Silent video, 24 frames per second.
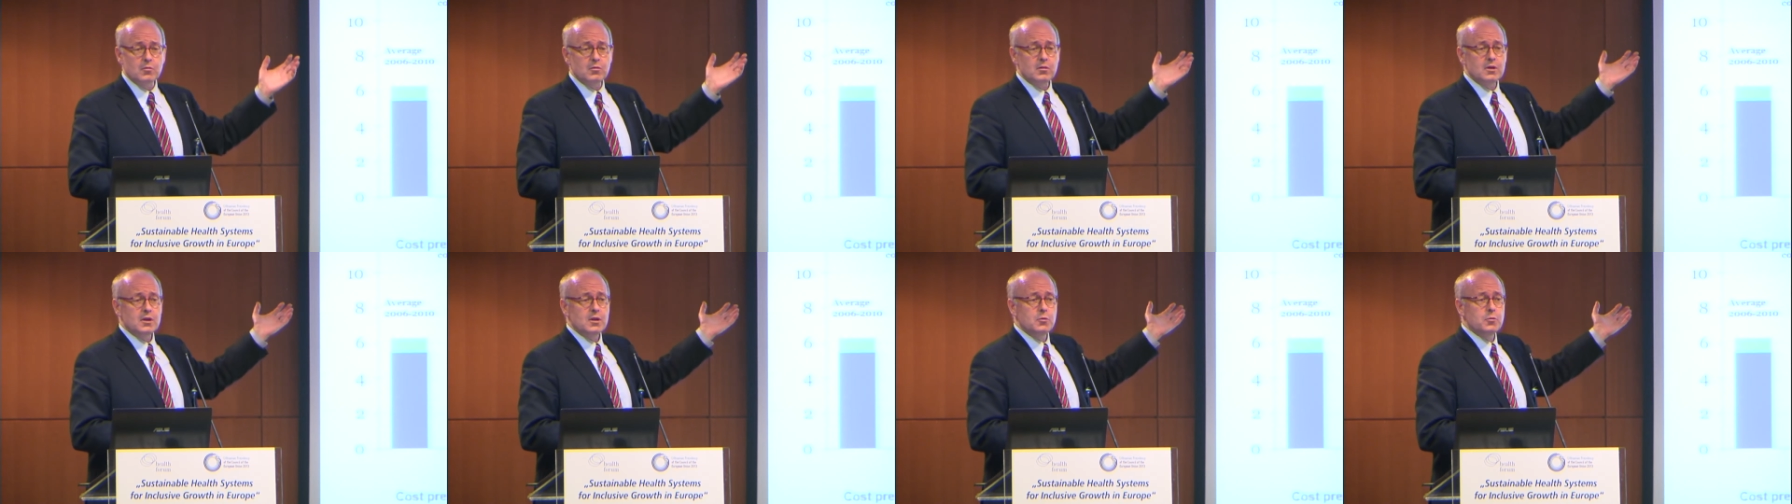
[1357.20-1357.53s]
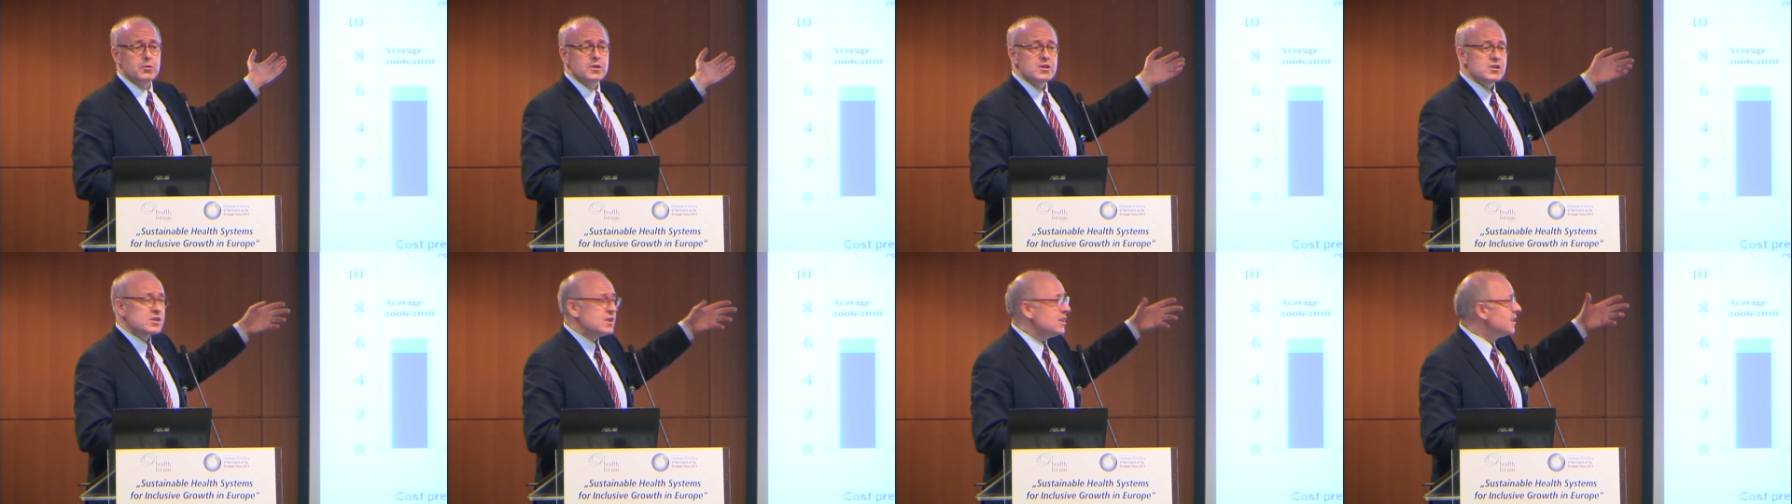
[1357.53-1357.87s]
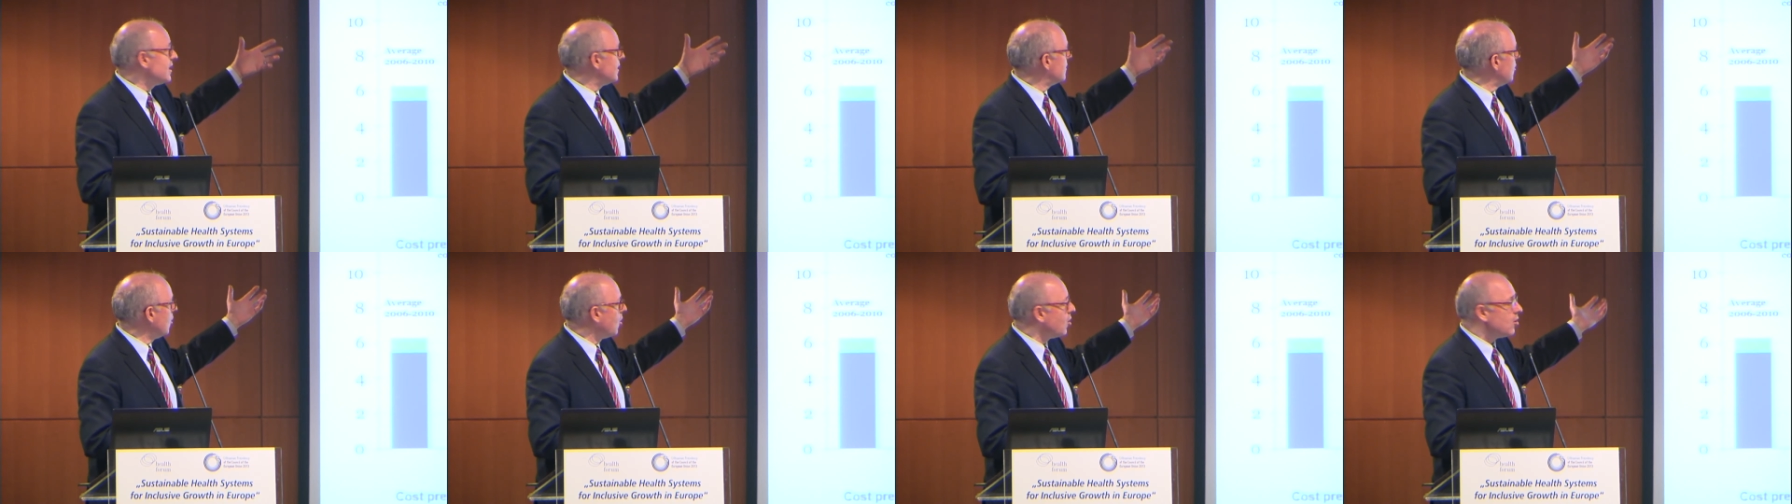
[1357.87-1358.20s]
we see
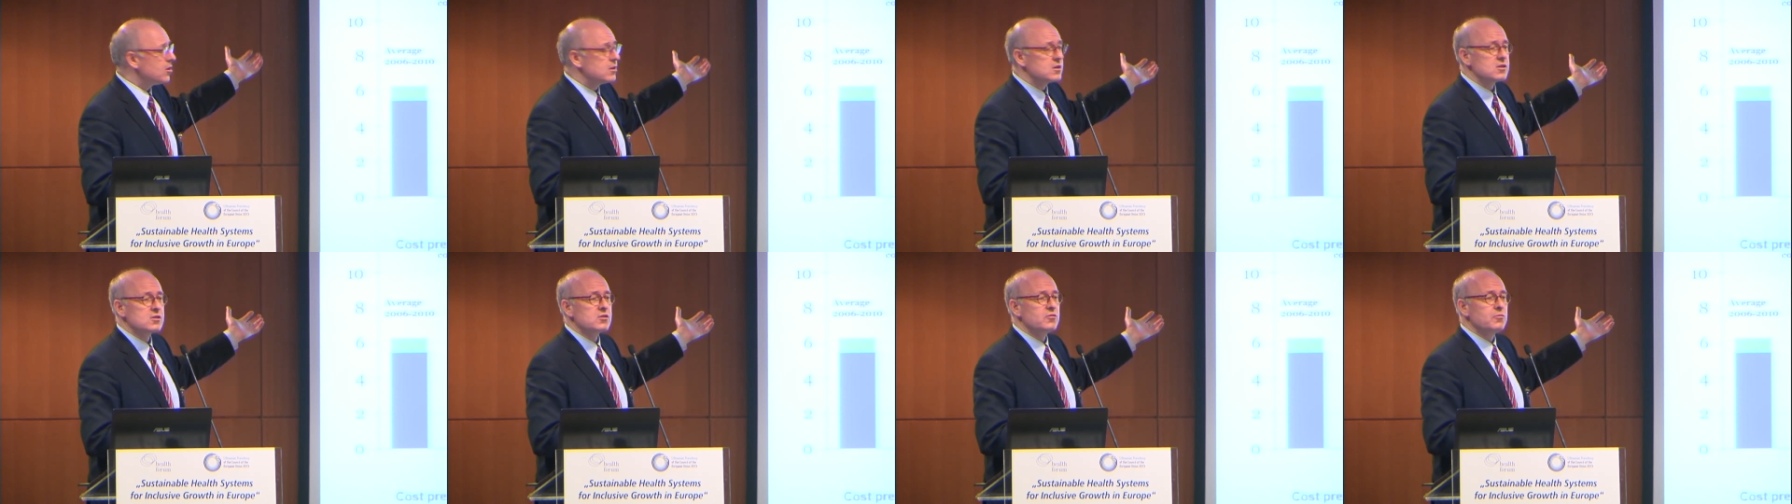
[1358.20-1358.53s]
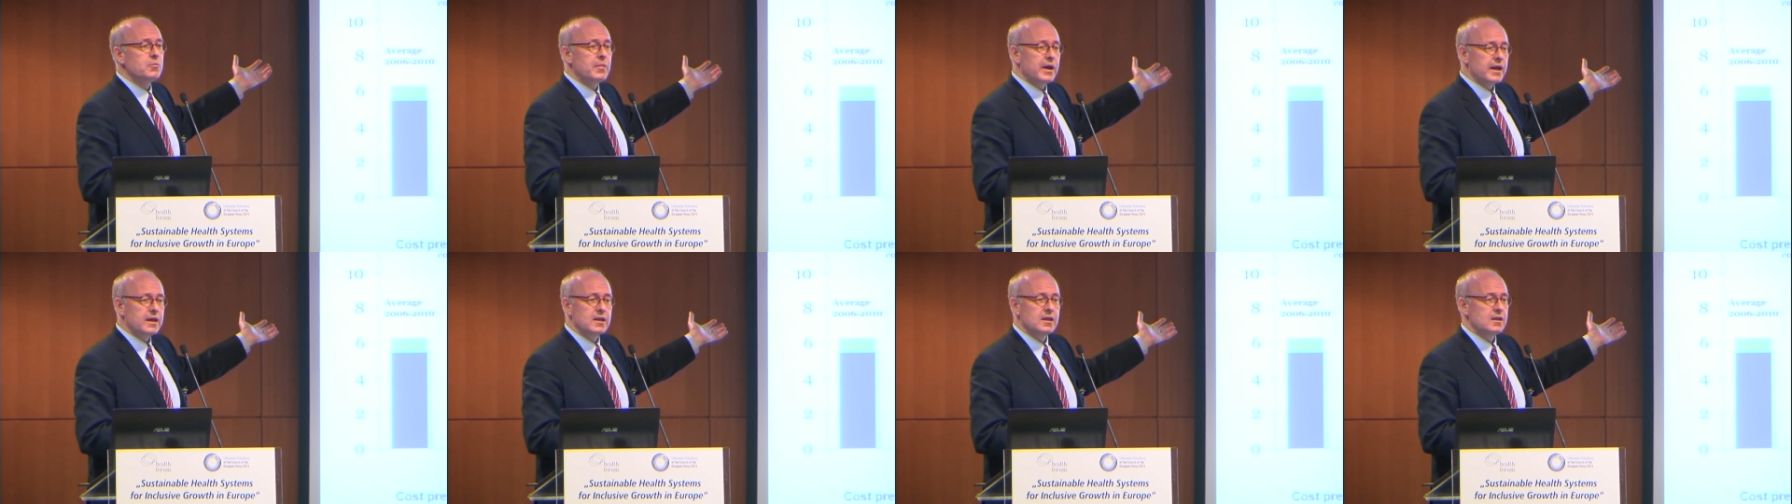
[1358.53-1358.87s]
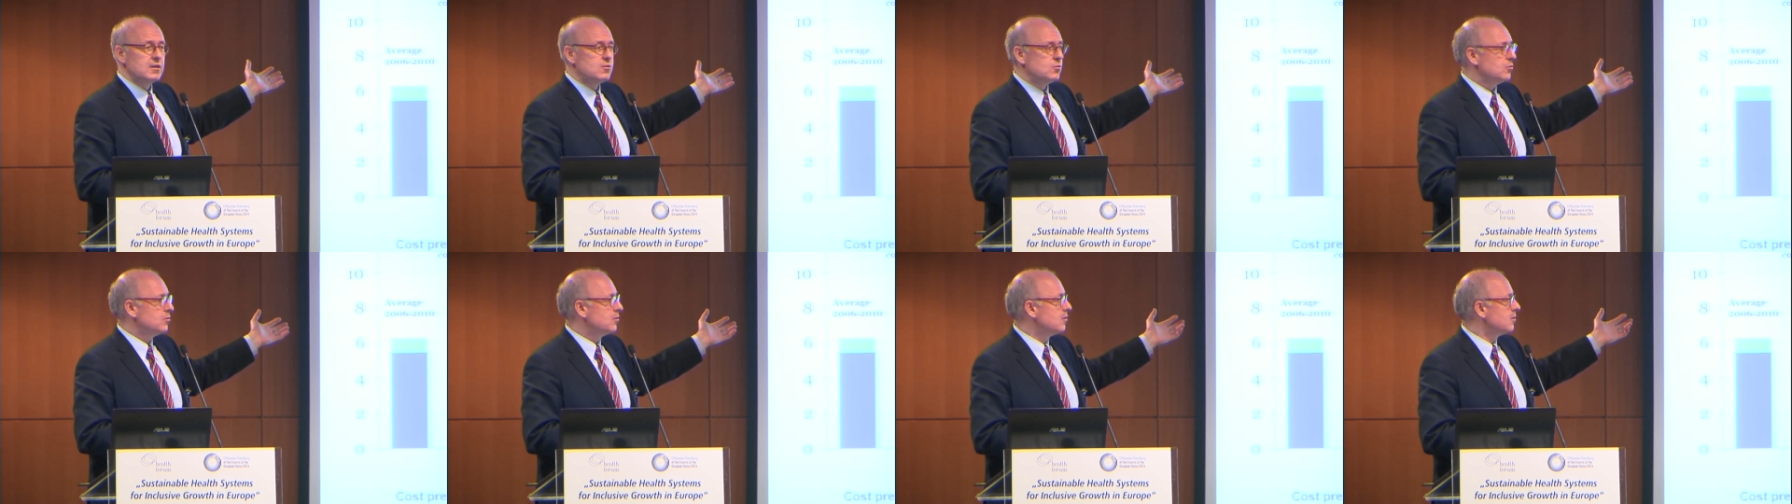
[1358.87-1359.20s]
that the orders of
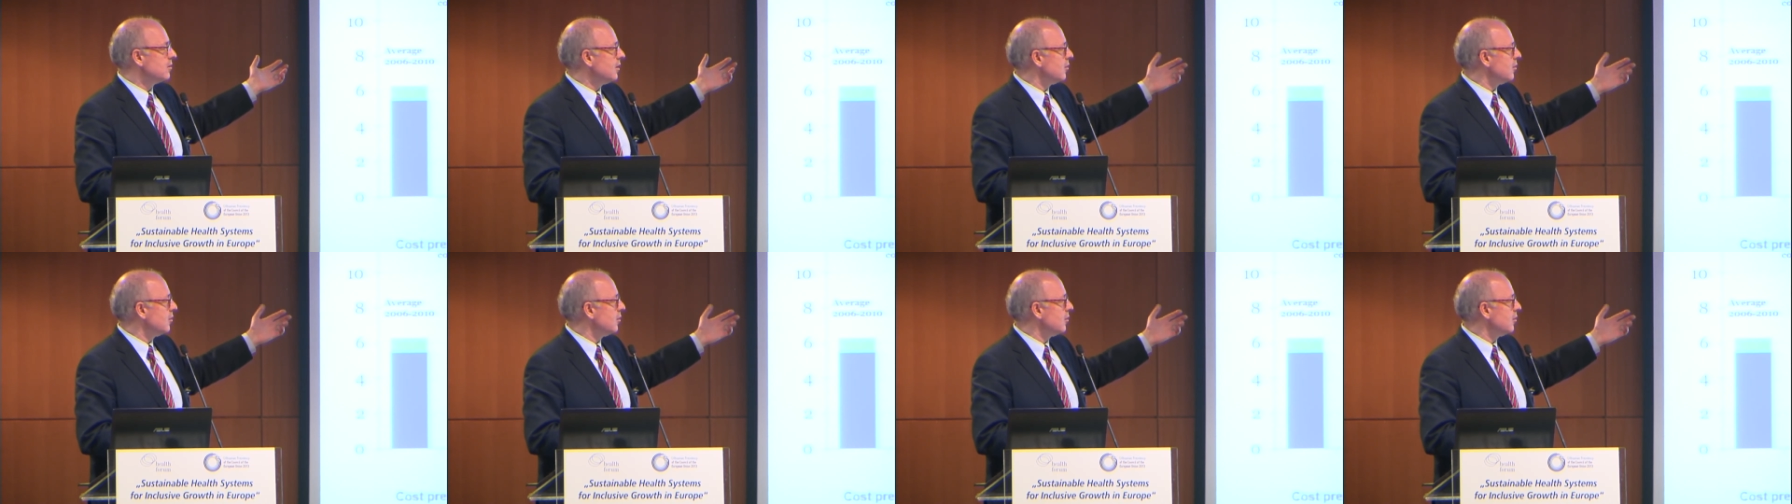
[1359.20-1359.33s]
magnitude